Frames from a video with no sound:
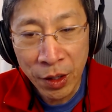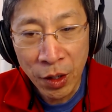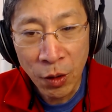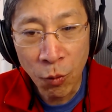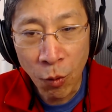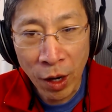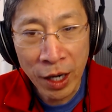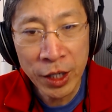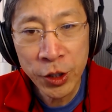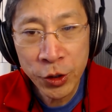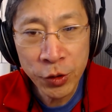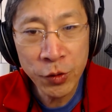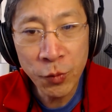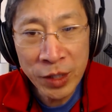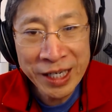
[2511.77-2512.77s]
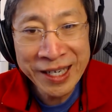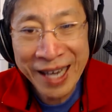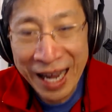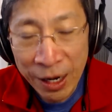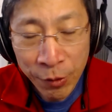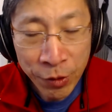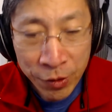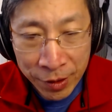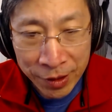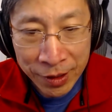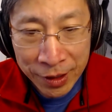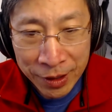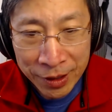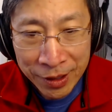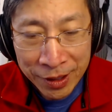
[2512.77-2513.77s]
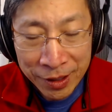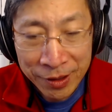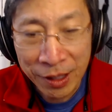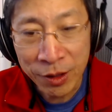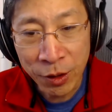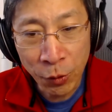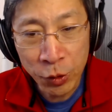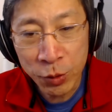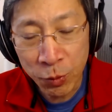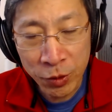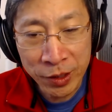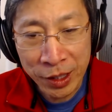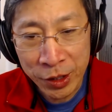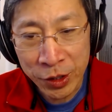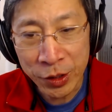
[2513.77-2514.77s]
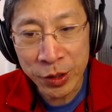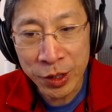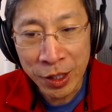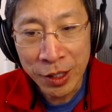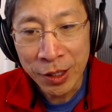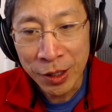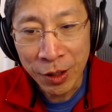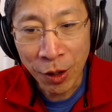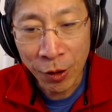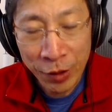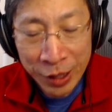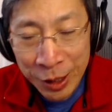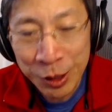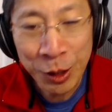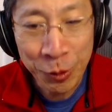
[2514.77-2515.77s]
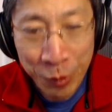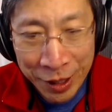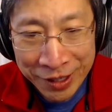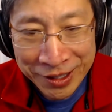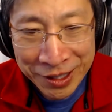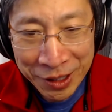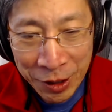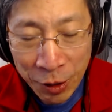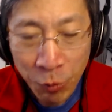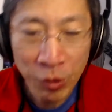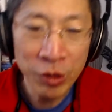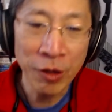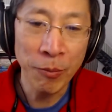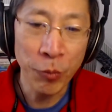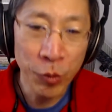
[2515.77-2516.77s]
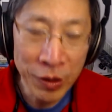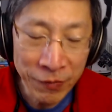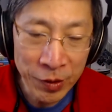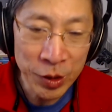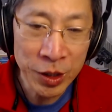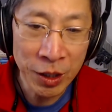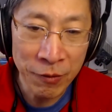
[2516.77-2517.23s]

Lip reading: Why should we now think that those predictions are incorrect when the previous